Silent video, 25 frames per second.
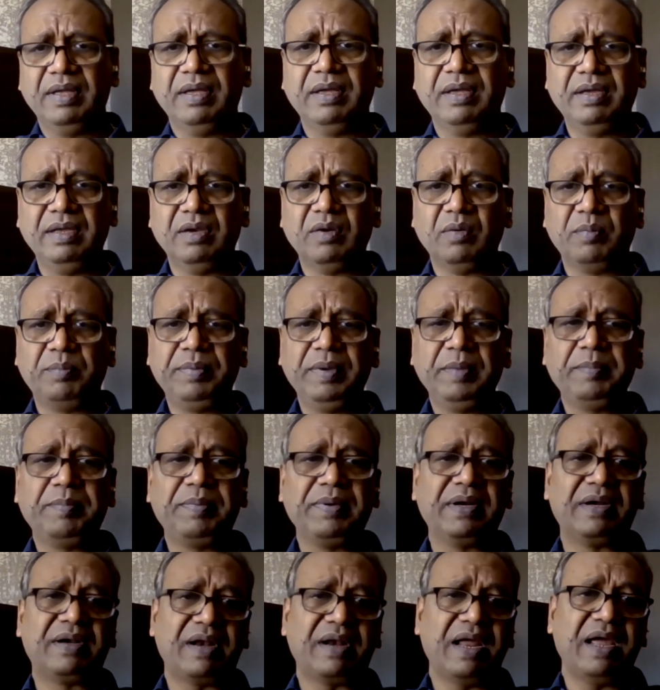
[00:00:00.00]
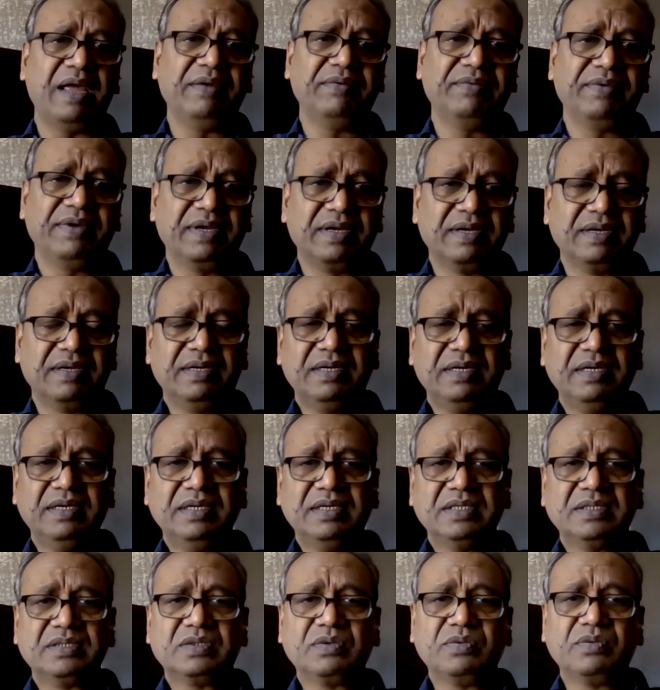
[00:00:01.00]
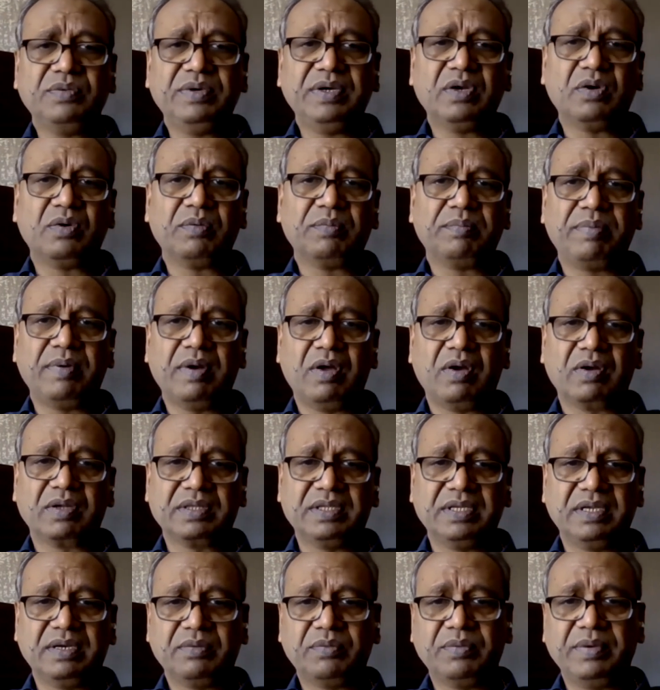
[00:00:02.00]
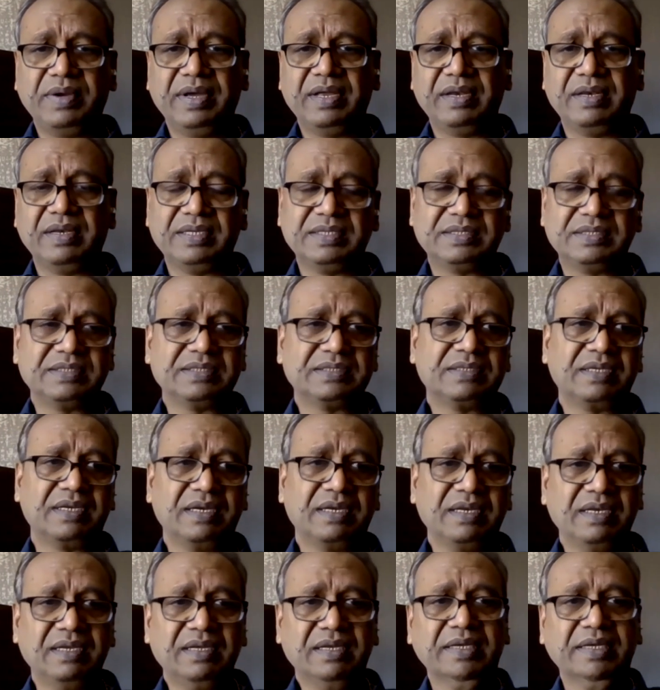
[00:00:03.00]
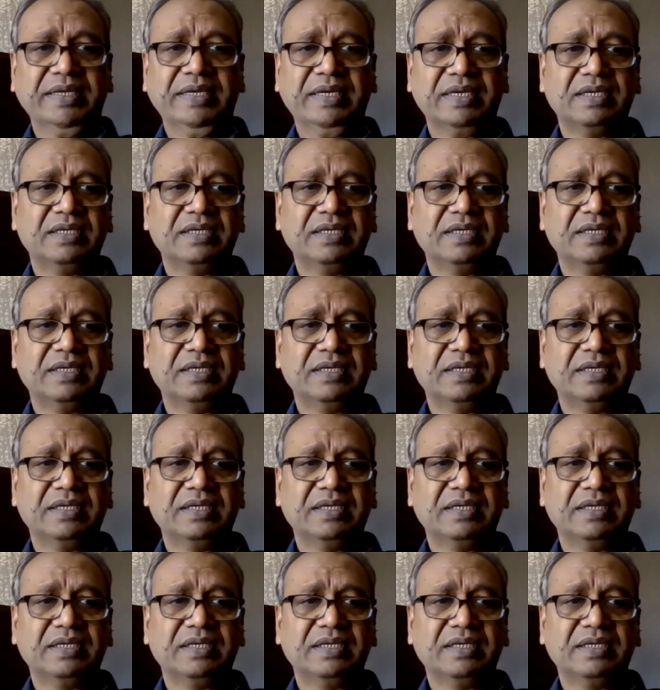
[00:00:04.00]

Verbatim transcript: uh, uh, you know, people driving. So we don't block their way unnecessarily.